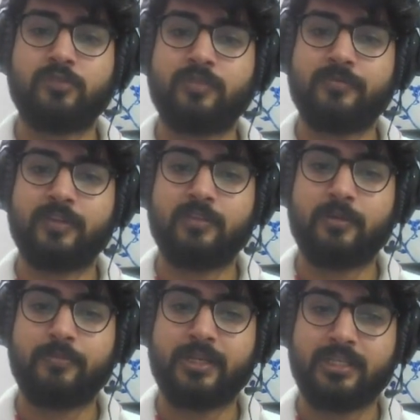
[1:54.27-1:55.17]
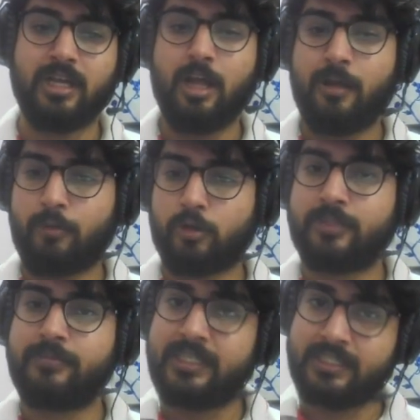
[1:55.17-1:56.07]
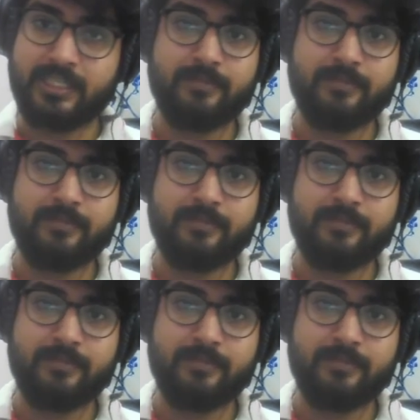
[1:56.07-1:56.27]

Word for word: on web development possibly the